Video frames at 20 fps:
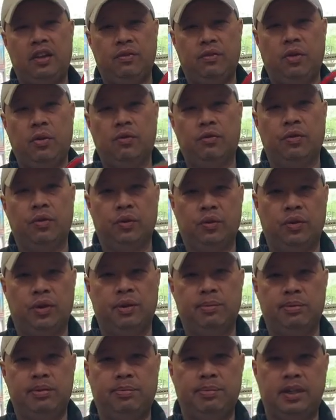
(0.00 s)
of
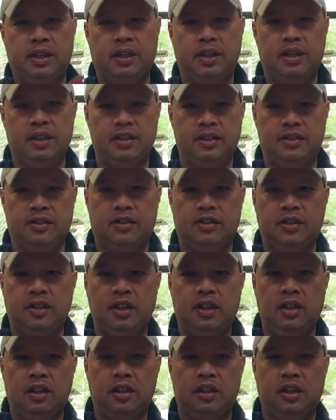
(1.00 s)
overgrips because
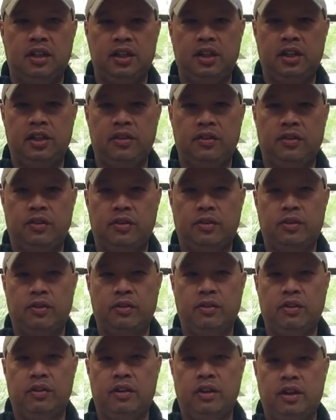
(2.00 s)

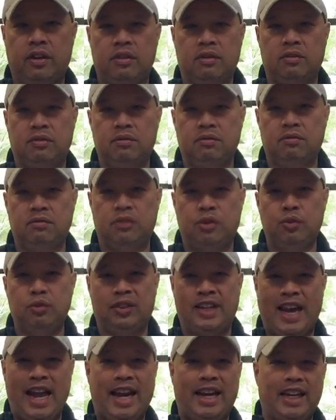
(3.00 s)
either they're too
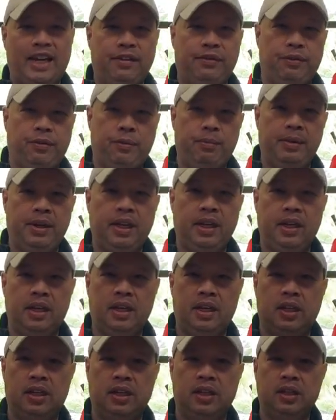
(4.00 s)
tacky for me,
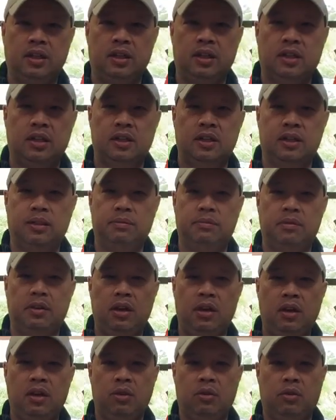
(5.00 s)

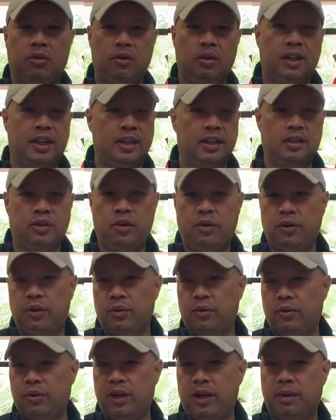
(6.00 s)
or like a Turner
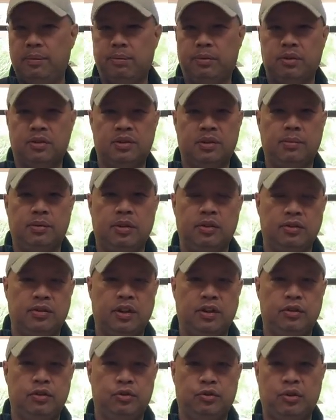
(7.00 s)
grip or some of those
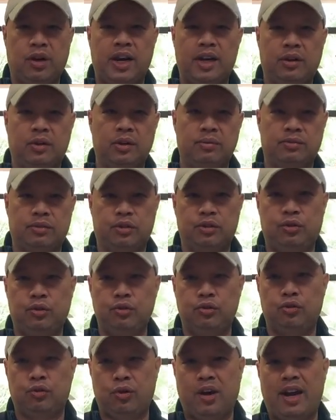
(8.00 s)
other dry grips, they're
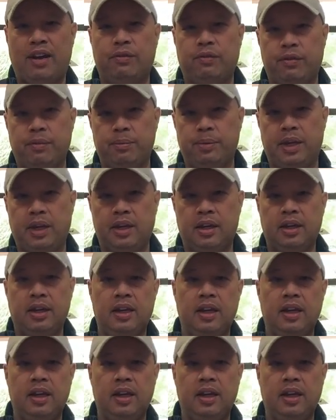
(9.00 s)
too dry for me.